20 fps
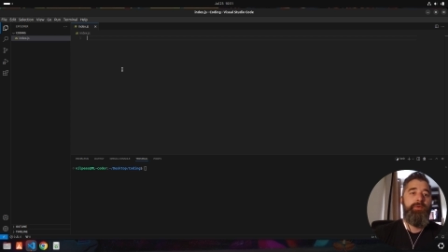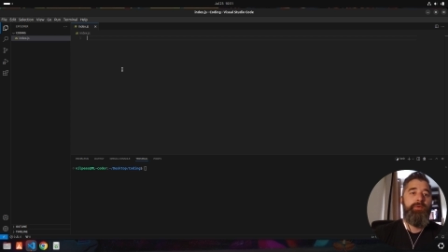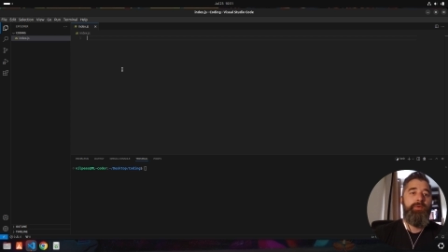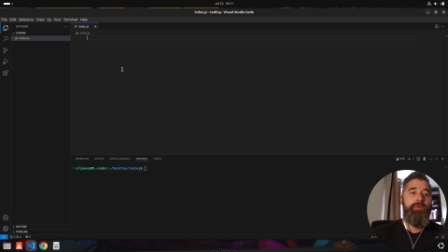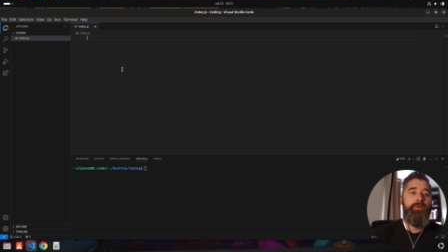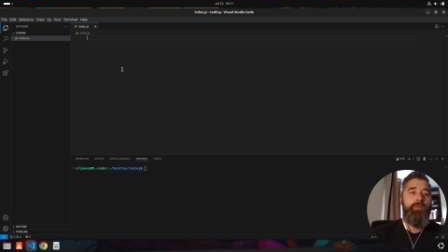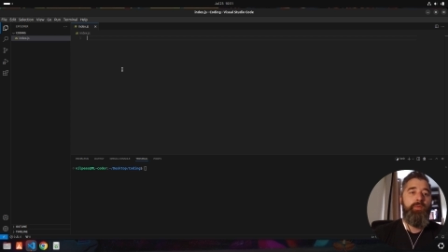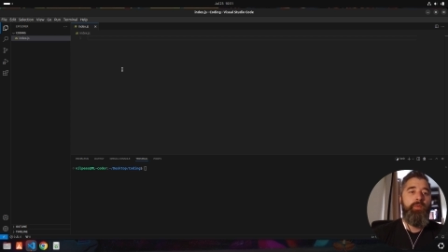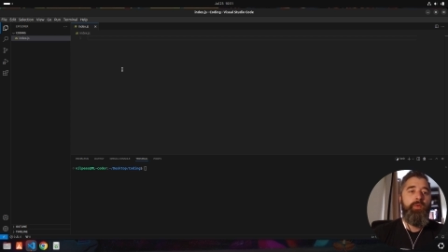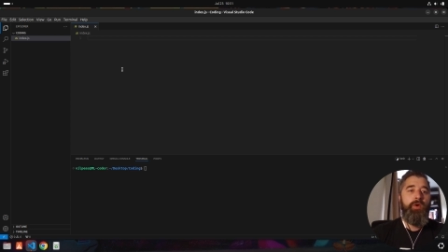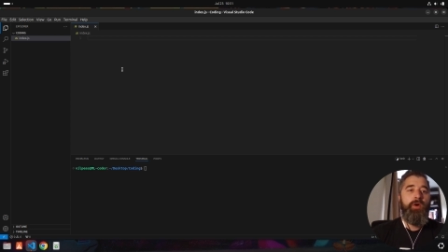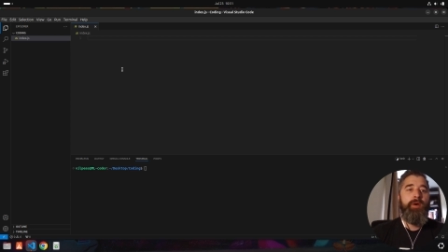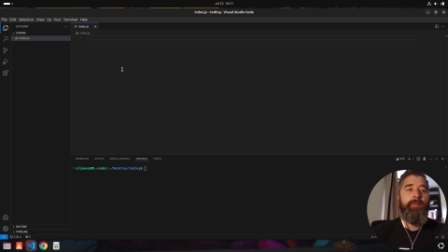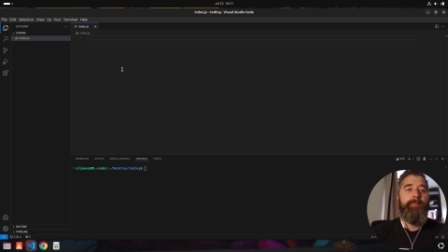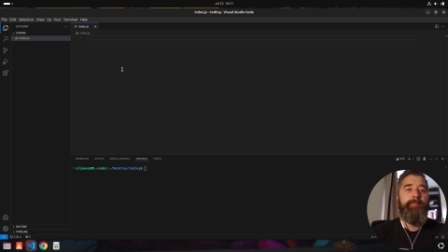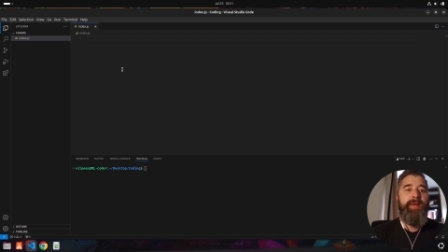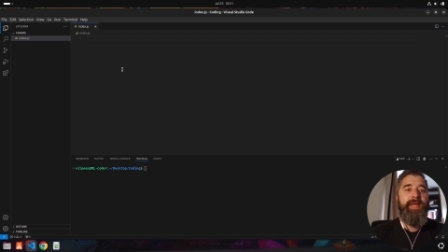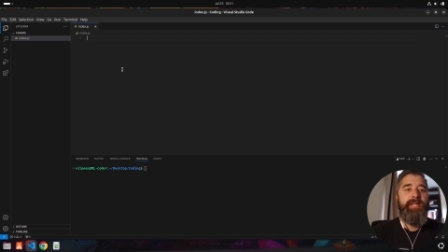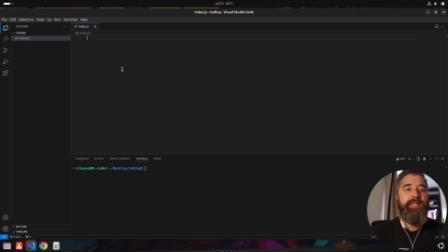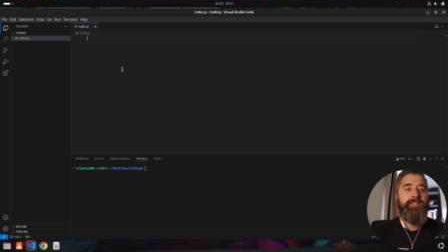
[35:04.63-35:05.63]
What
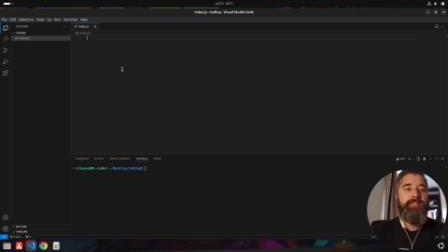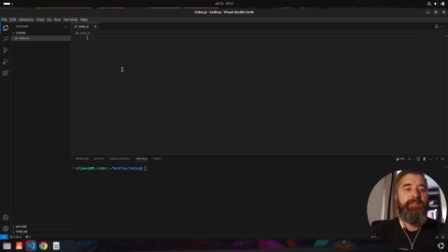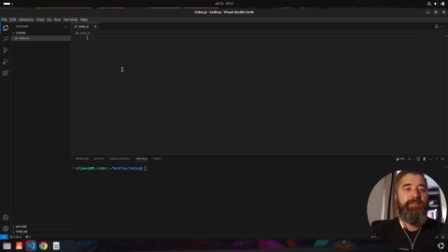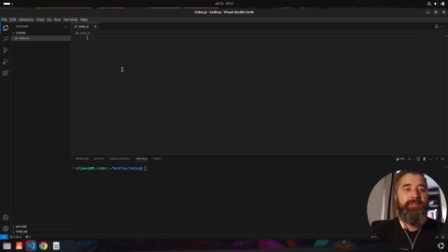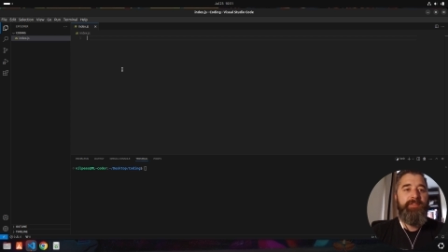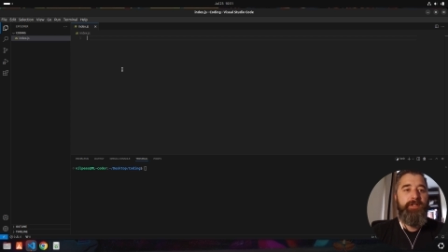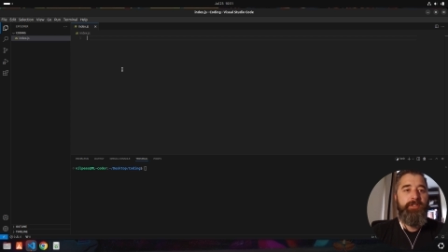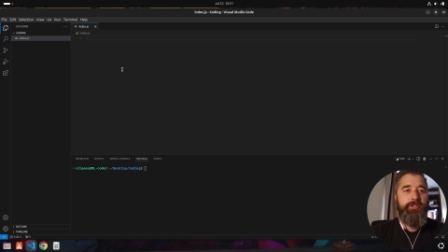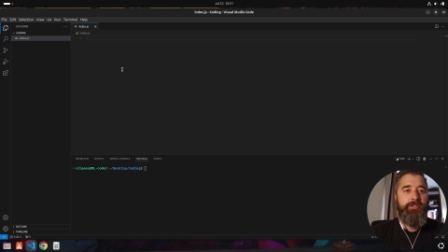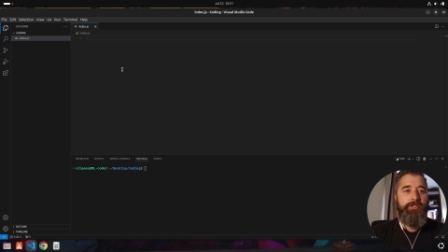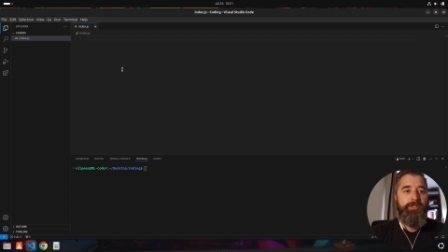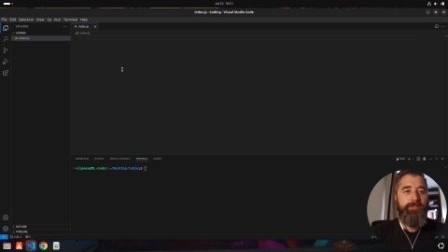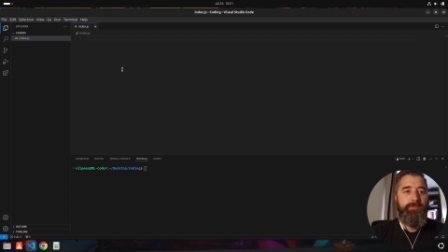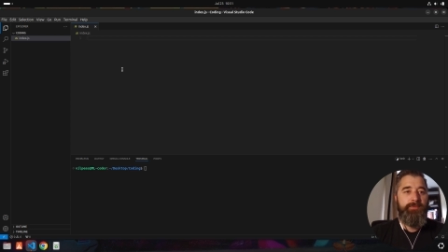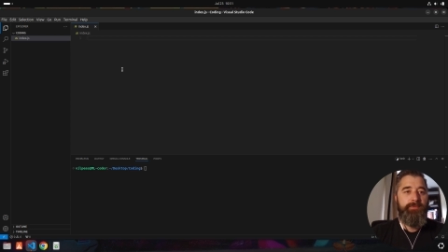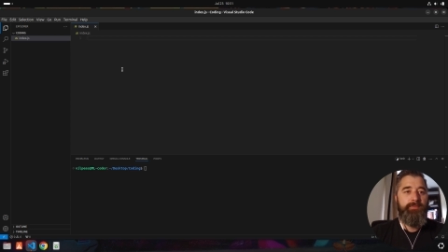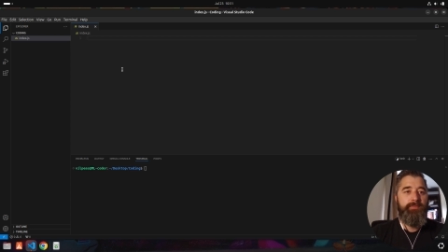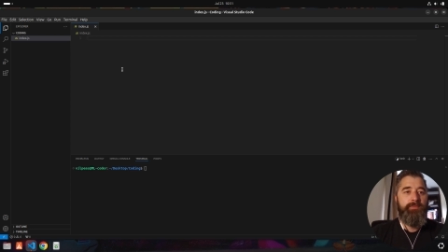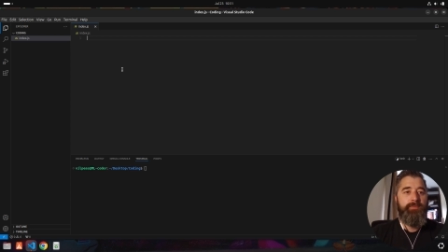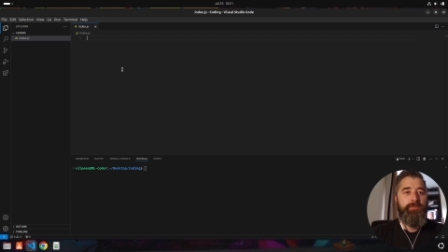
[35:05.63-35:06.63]
makes a function?
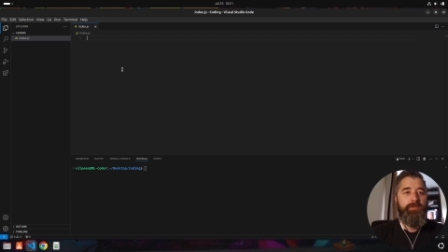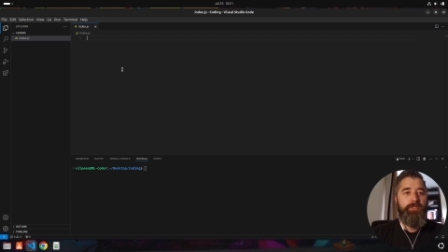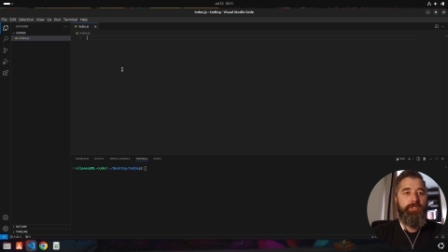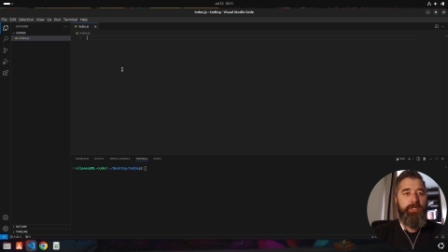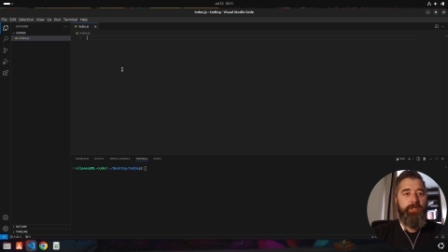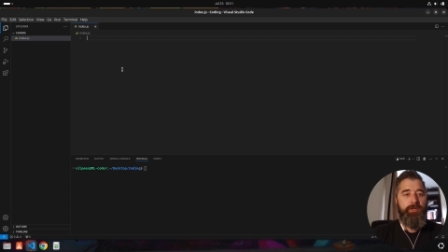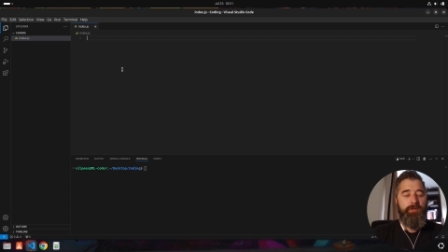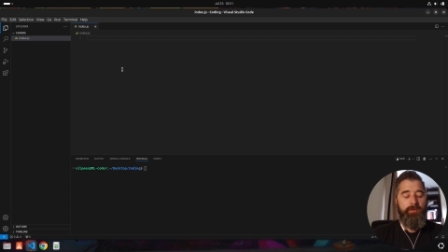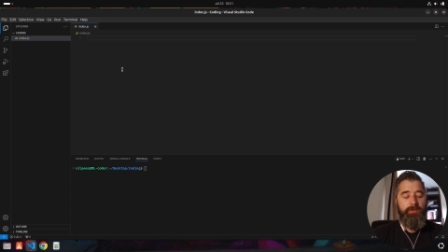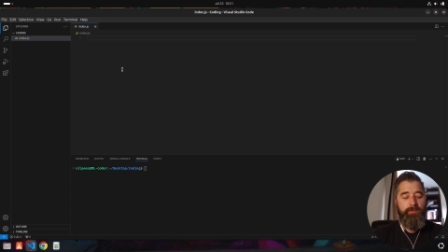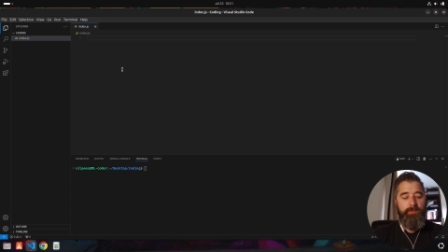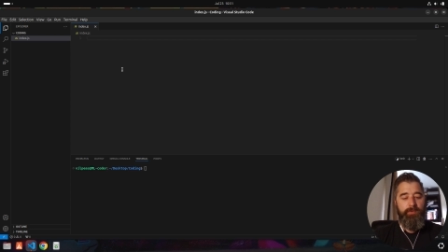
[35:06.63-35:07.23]
So